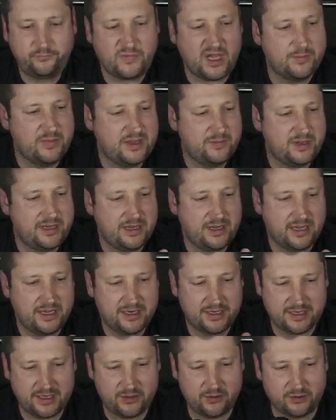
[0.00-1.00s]
Maybe I
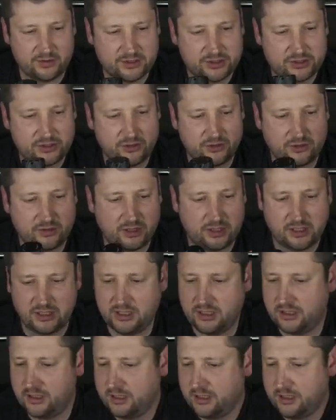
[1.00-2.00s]
can
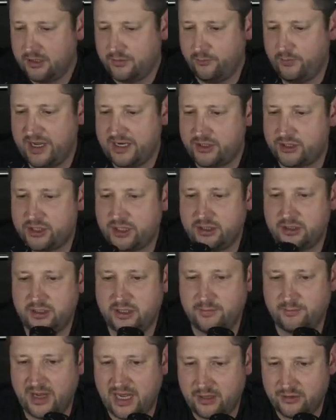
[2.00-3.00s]
also mention
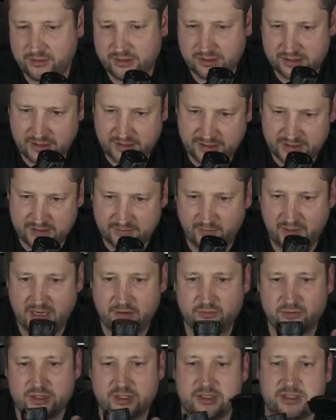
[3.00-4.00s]
the mounts. These
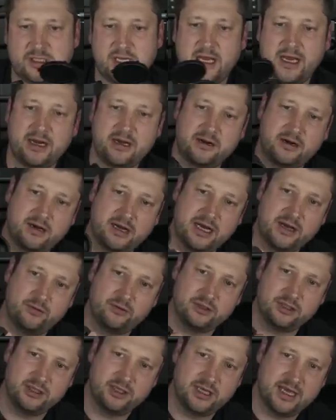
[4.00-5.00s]
mounts are, I
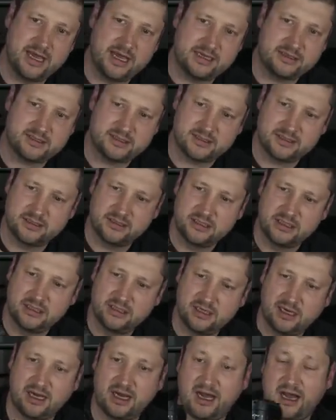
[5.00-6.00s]
would guess,
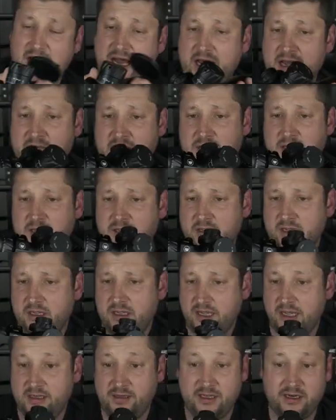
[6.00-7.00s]
high,
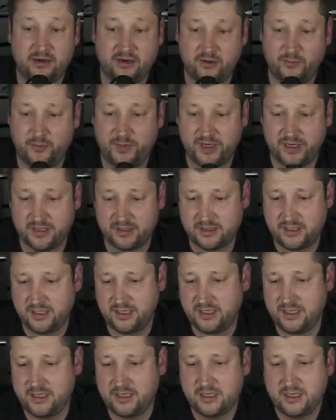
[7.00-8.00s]
and they are a
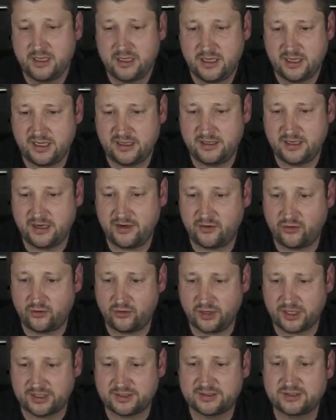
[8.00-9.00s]
Picatinny, and they are
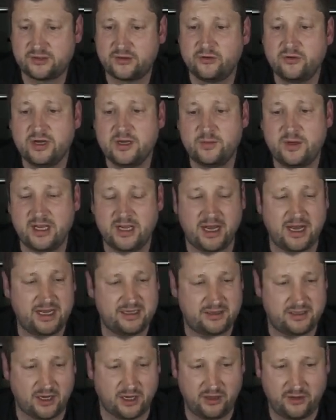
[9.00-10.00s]
extremely high
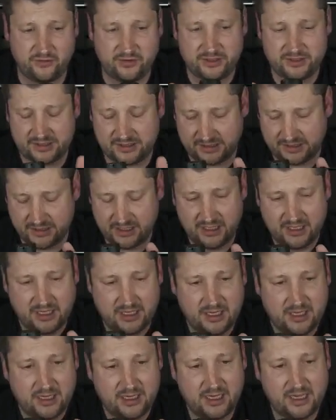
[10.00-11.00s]
tolerance.
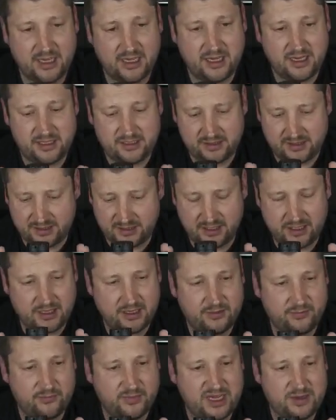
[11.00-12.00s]
And
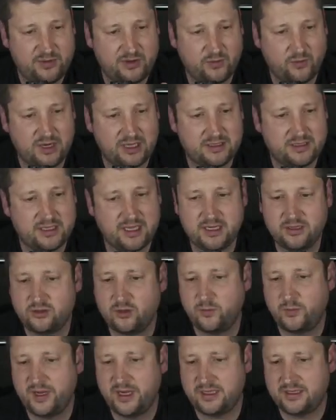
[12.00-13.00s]
maybe one thing
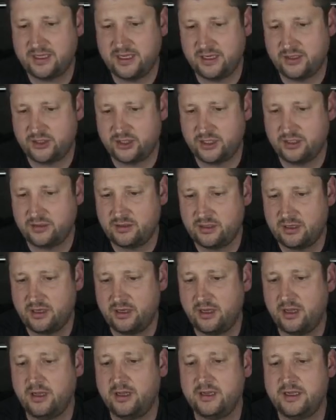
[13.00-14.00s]
to pay attention
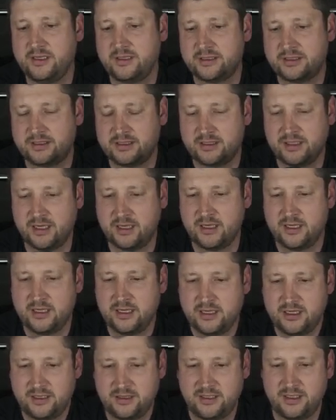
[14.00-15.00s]
is
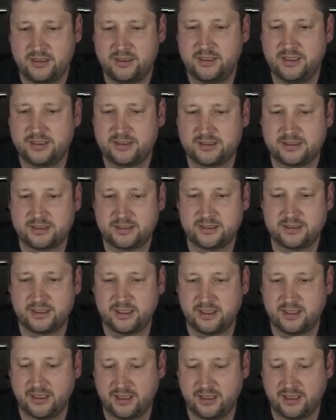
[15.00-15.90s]
that this,